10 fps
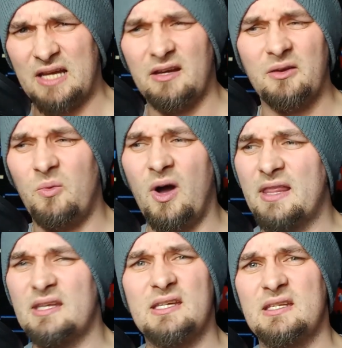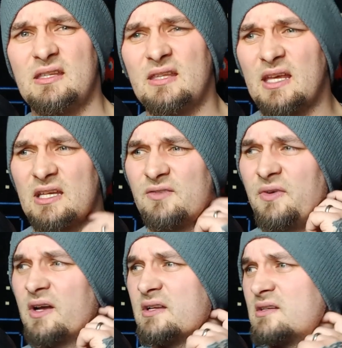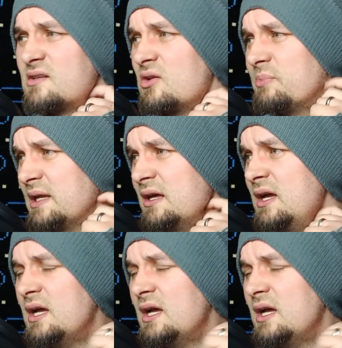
I don't know why this is a thing, it's fucking stupid.